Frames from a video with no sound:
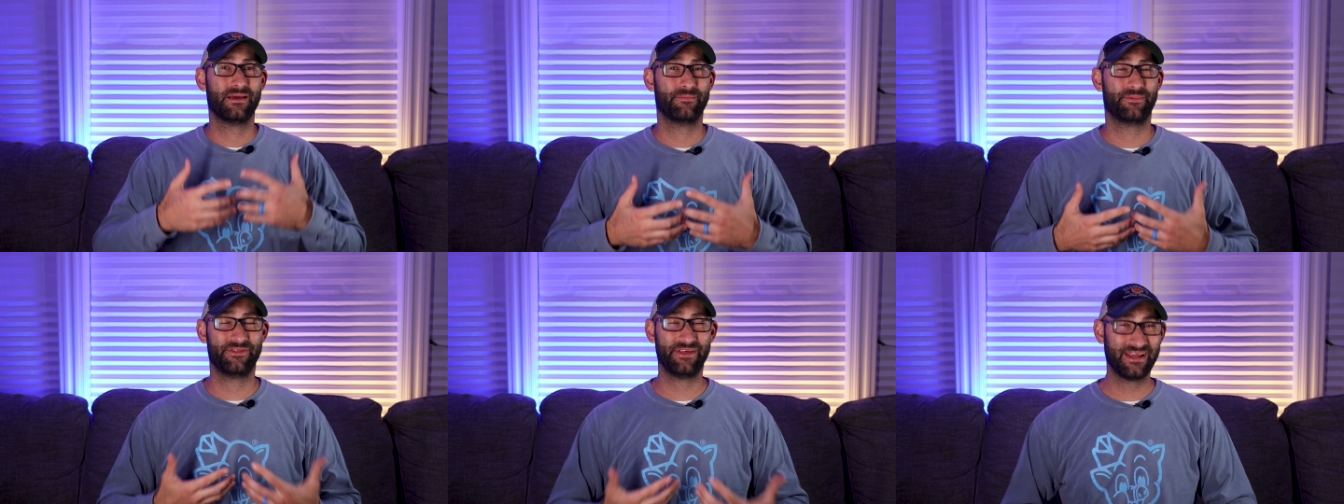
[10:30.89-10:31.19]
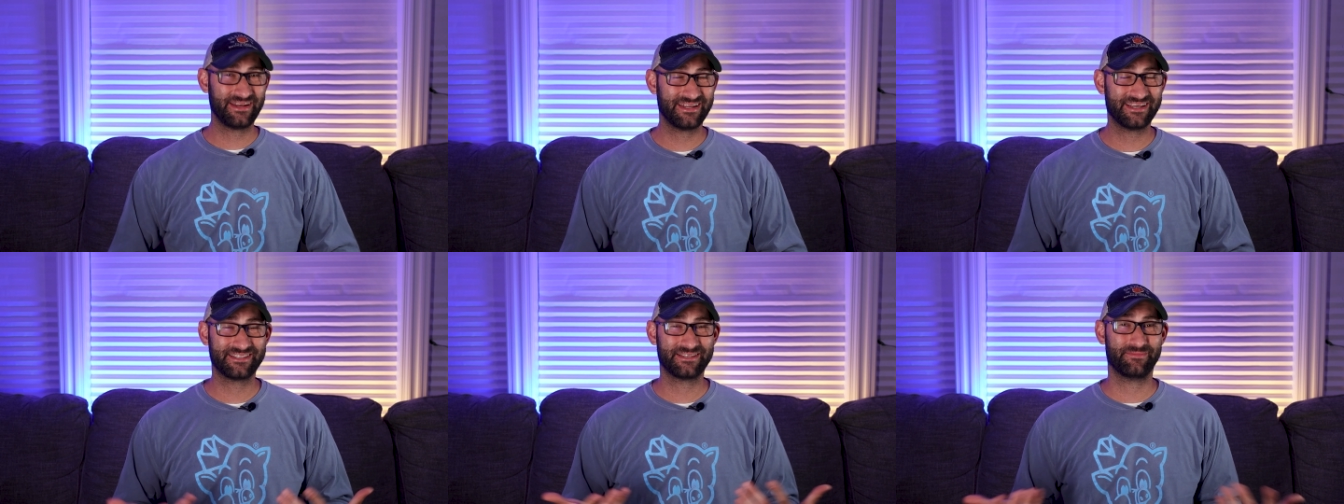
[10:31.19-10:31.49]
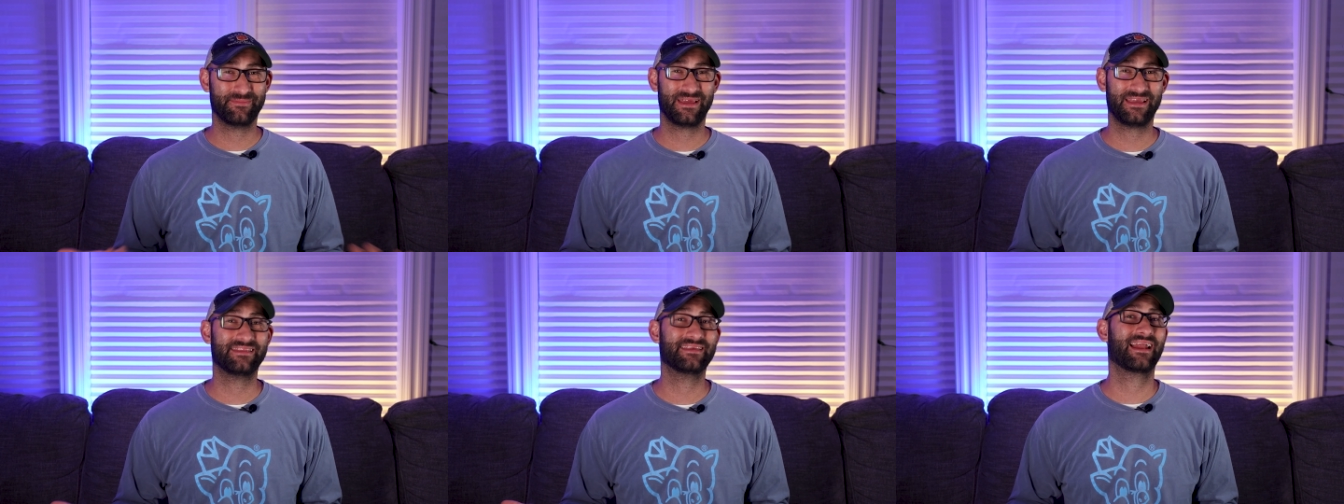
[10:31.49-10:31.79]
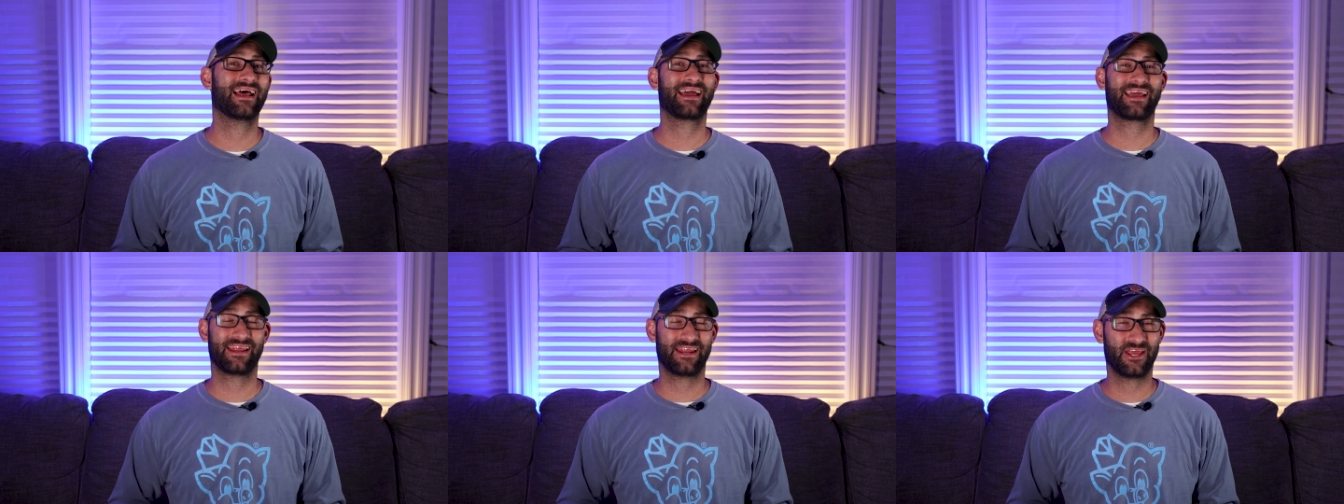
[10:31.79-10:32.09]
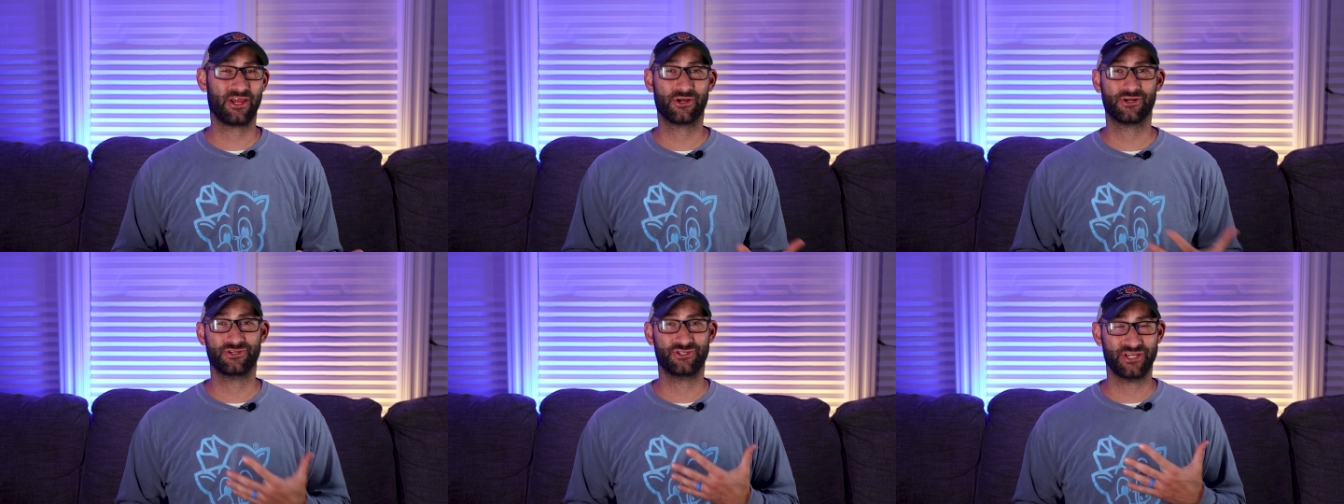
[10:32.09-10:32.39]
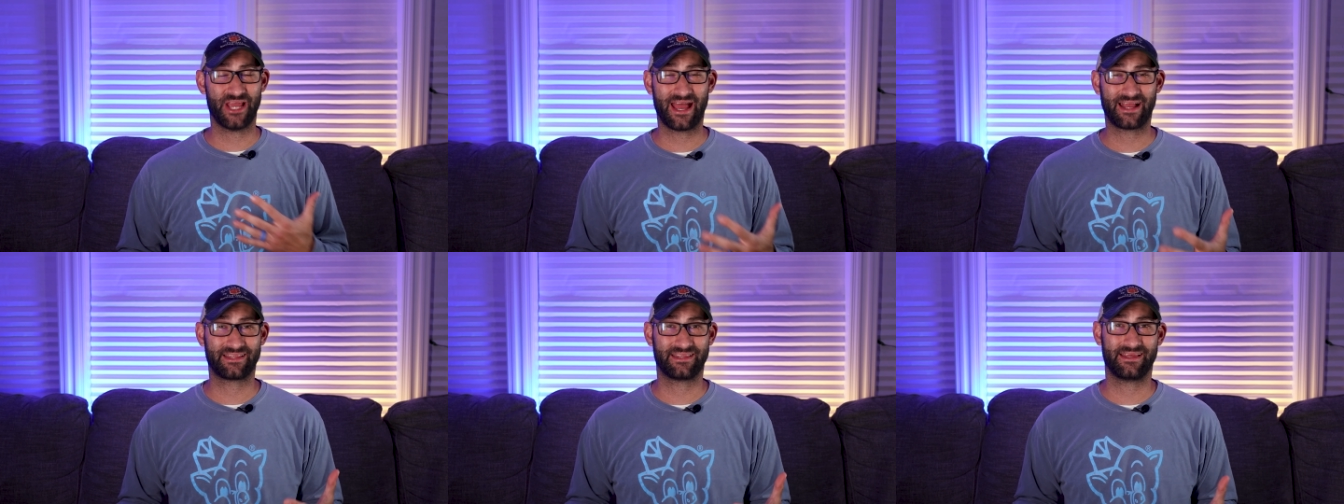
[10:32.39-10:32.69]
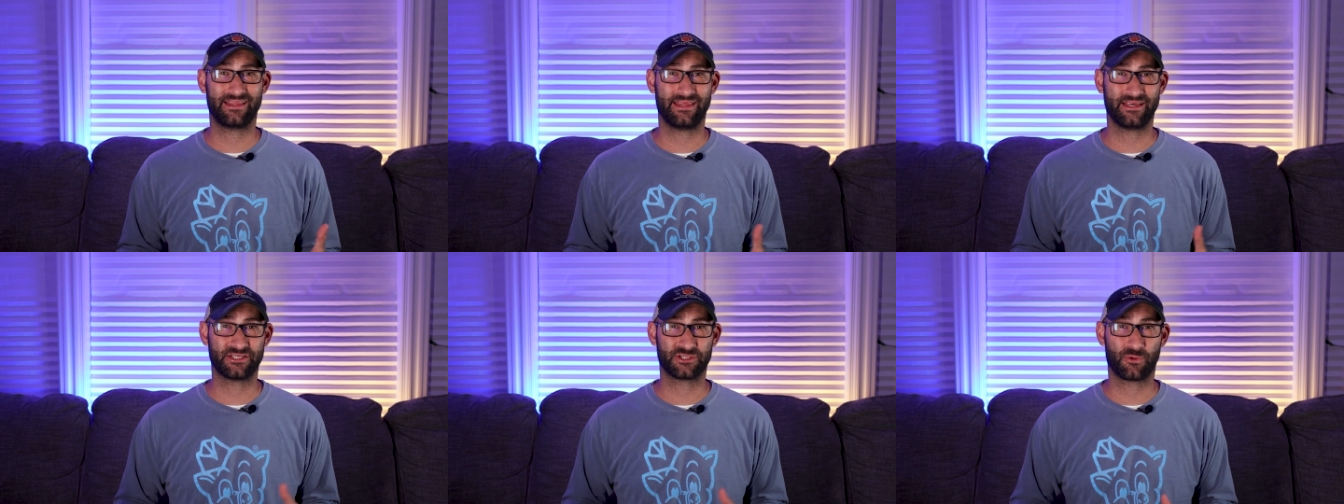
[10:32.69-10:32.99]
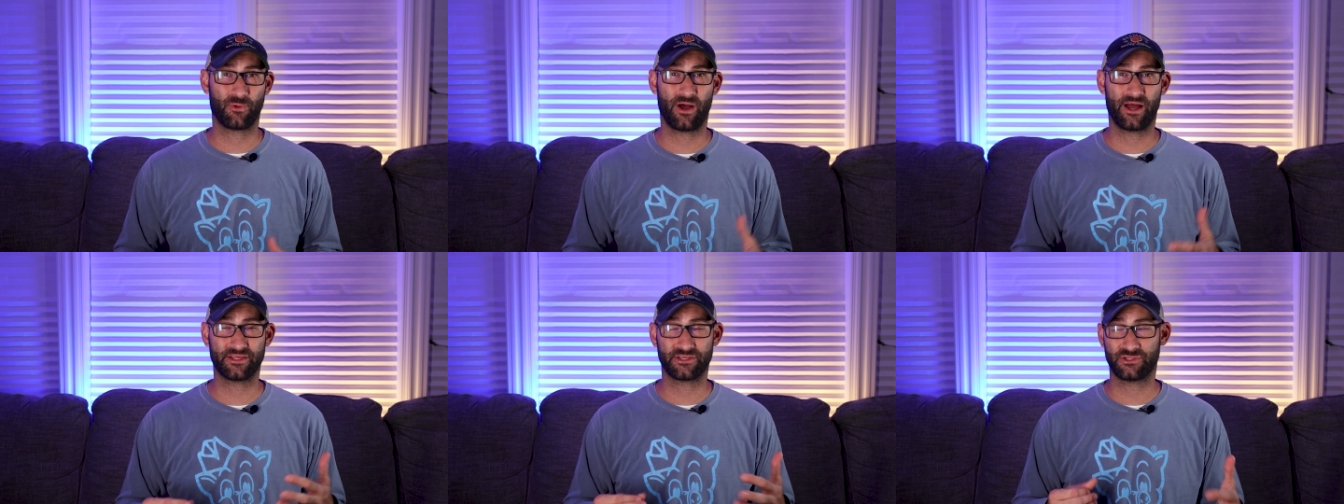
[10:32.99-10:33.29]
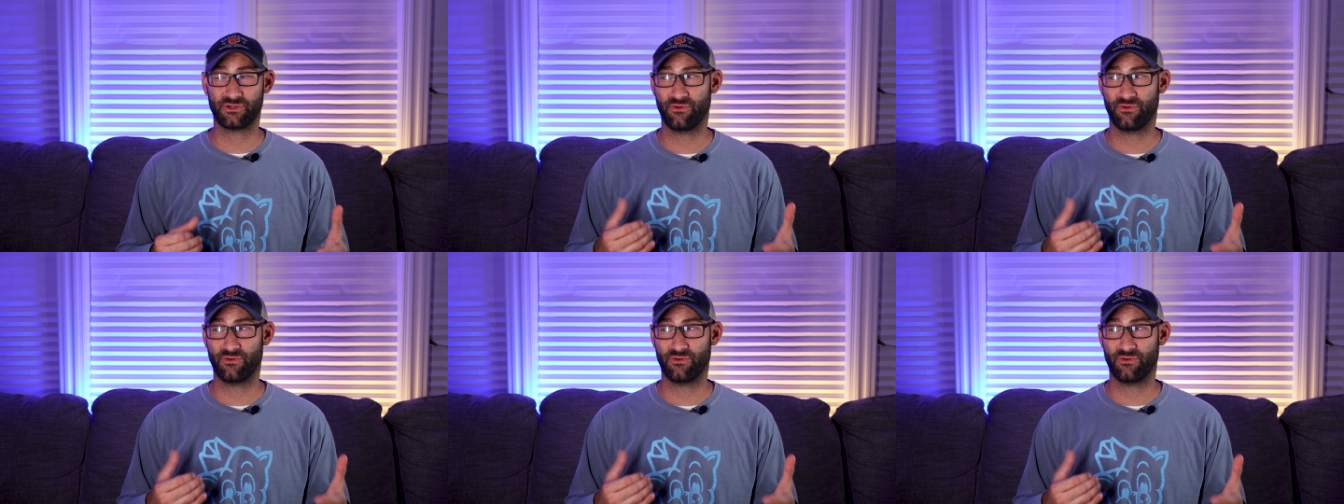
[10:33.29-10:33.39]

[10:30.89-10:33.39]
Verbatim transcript: but that doesn't mean that I can hear jack diddly squat.